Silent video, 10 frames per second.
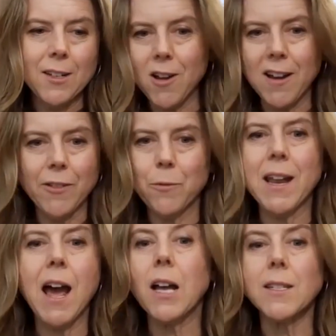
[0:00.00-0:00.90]
Not
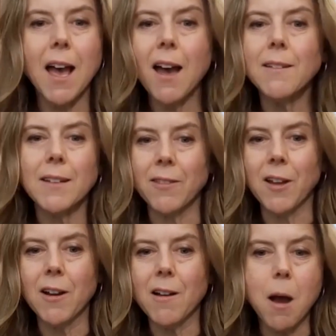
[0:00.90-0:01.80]
everyone has that in
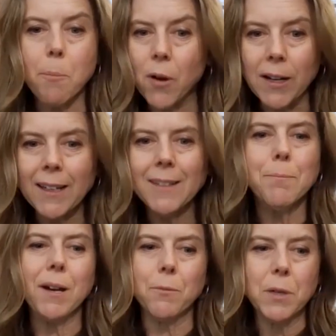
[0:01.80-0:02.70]
their
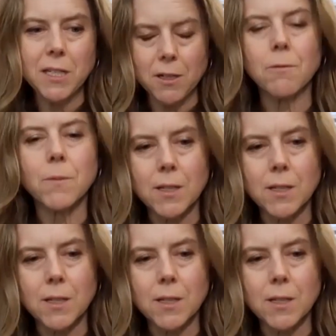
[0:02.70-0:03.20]
upbringing, but we do.